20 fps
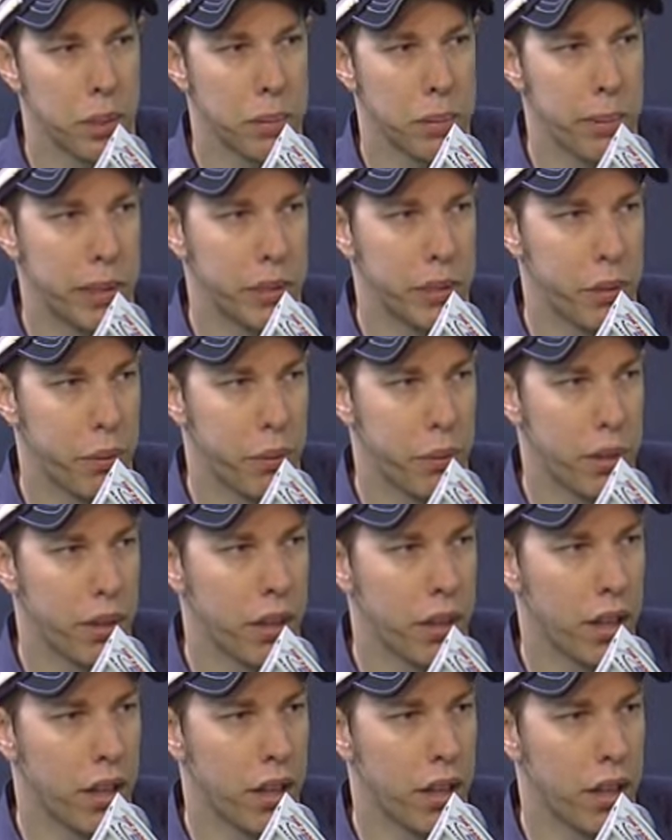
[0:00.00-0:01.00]
especially
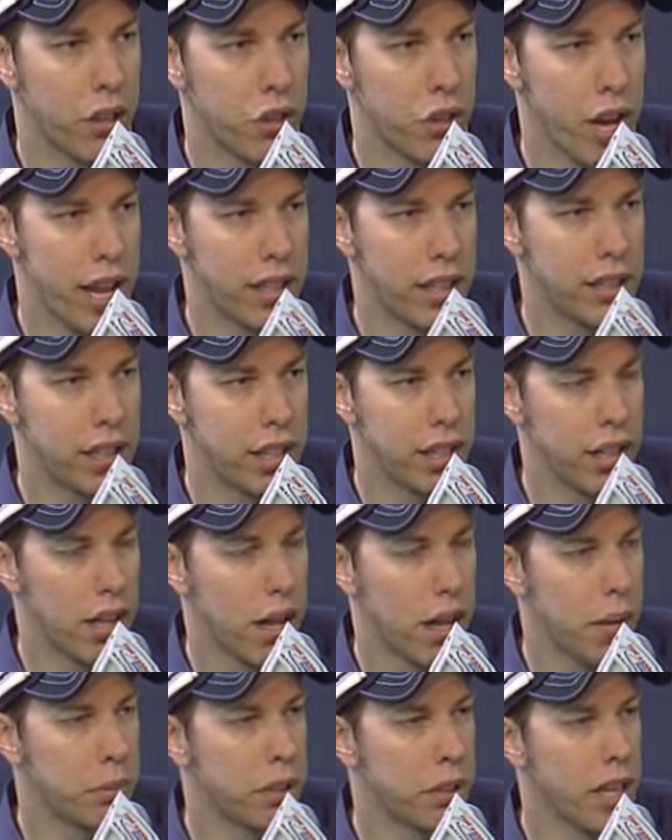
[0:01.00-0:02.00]
with the chase on the
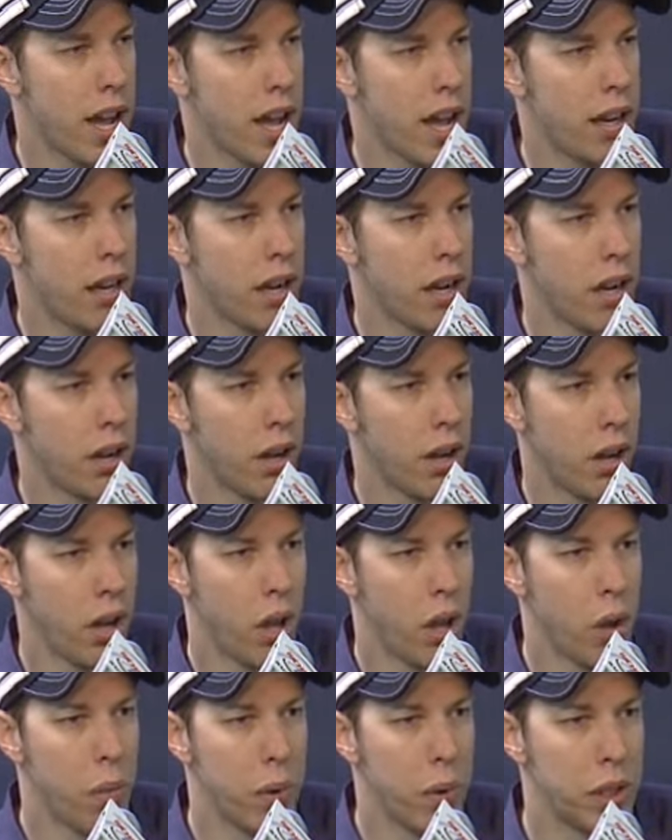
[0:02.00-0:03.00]
Cup side,
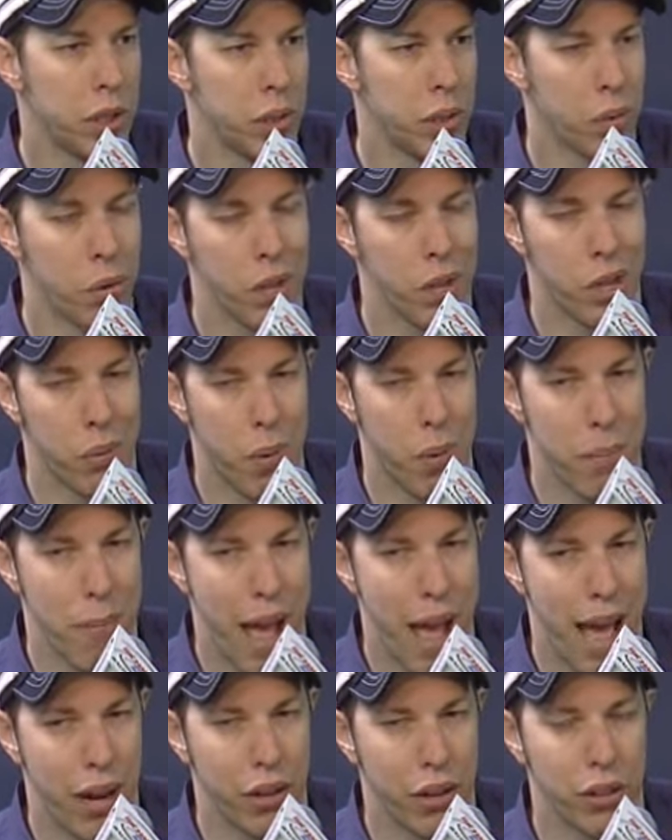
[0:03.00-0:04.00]
wins are really what
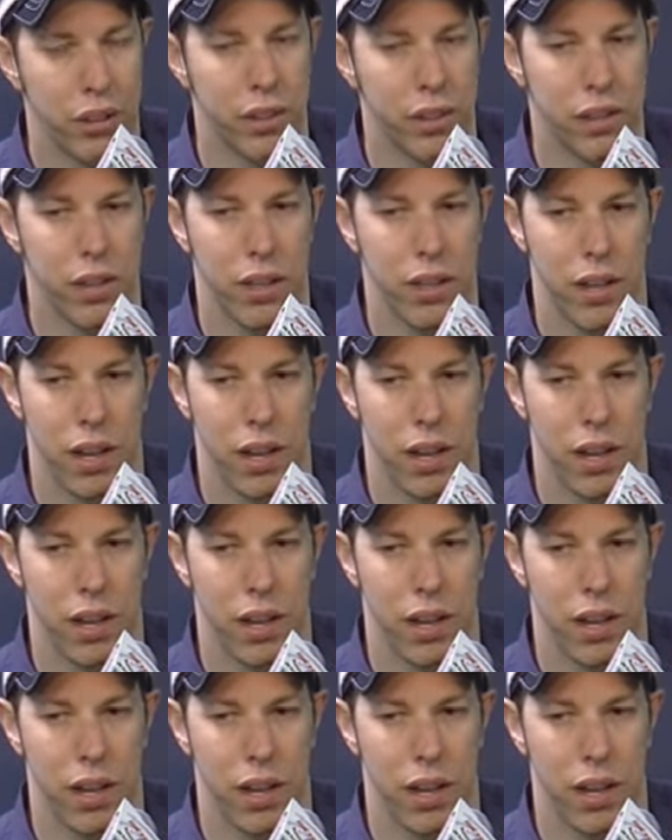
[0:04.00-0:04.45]
matters